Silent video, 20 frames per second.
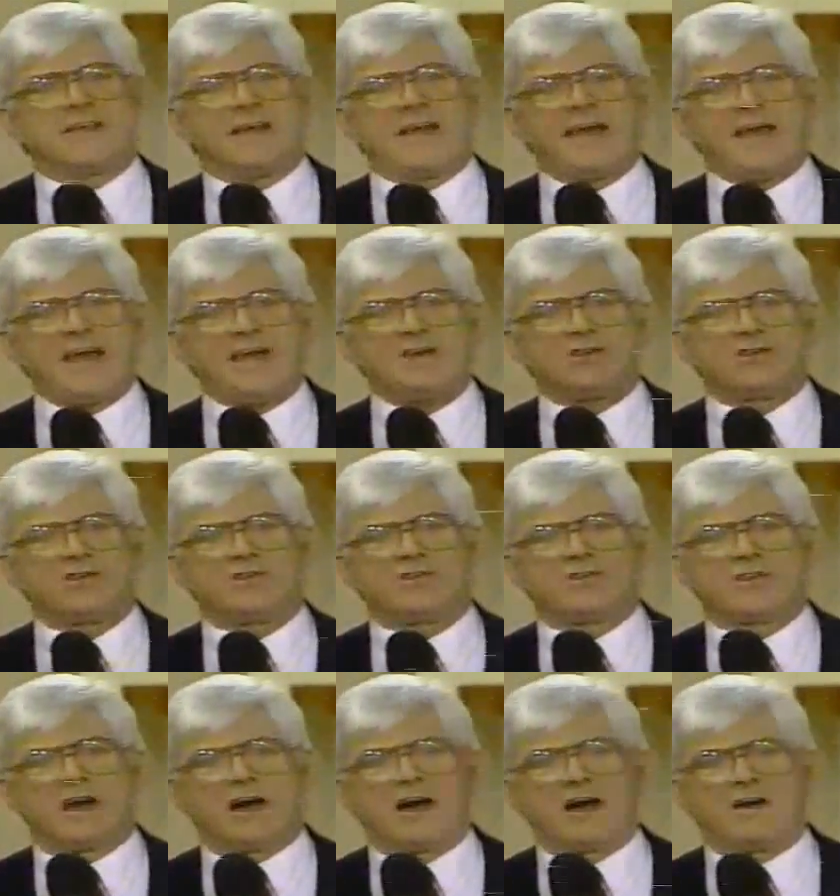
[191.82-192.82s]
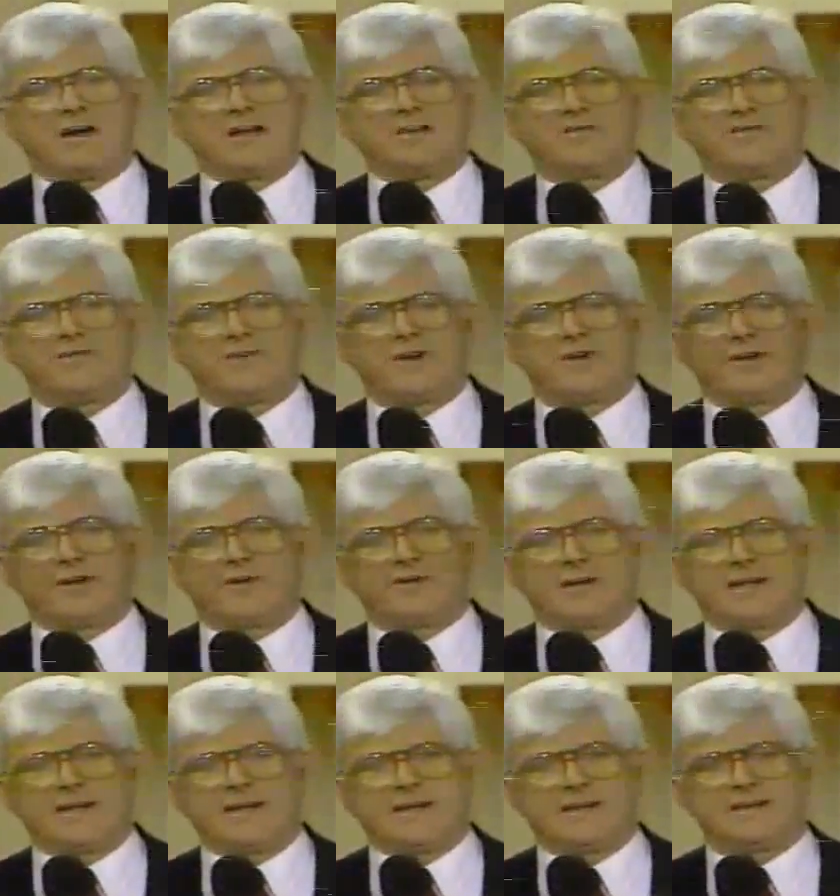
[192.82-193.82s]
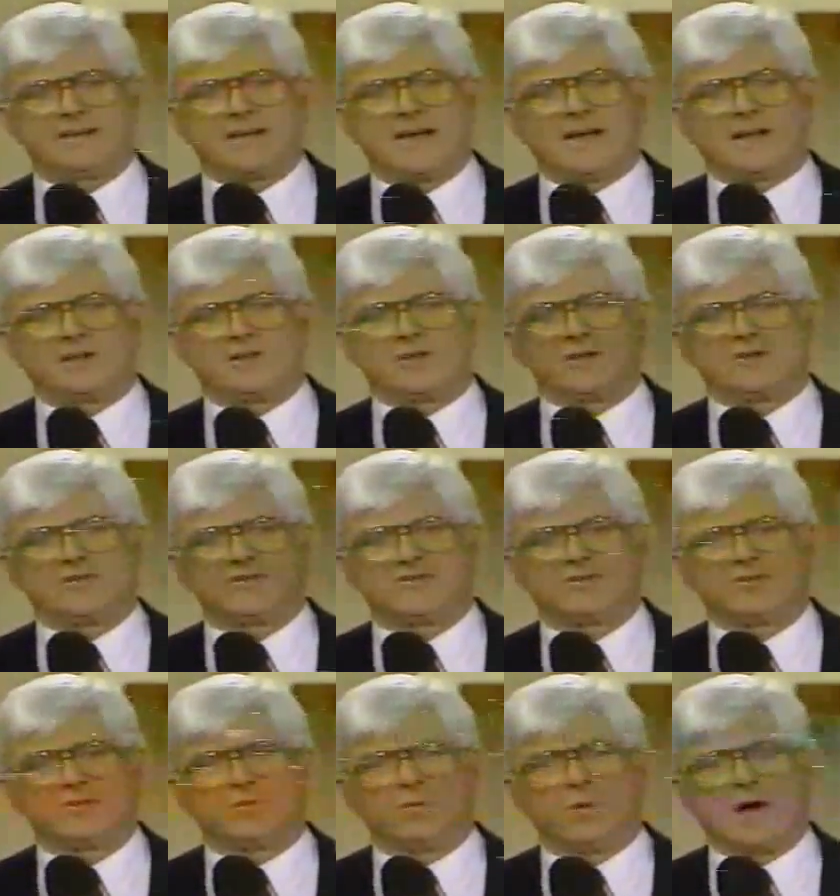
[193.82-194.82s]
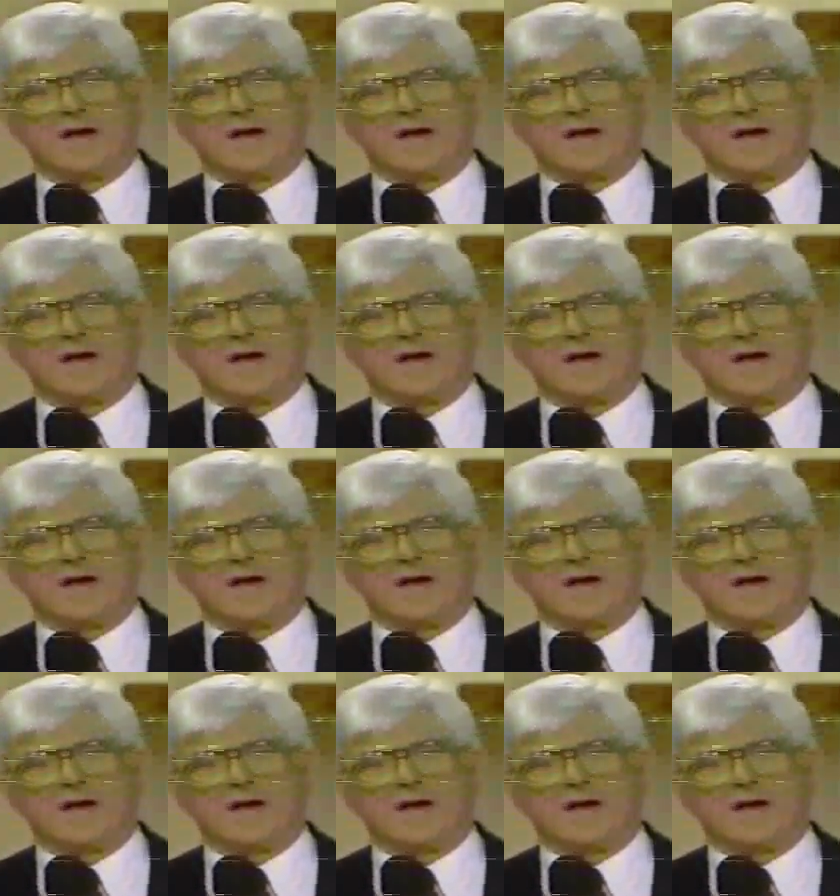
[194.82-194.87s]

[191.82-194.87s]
that Asians are inferior in intelligence to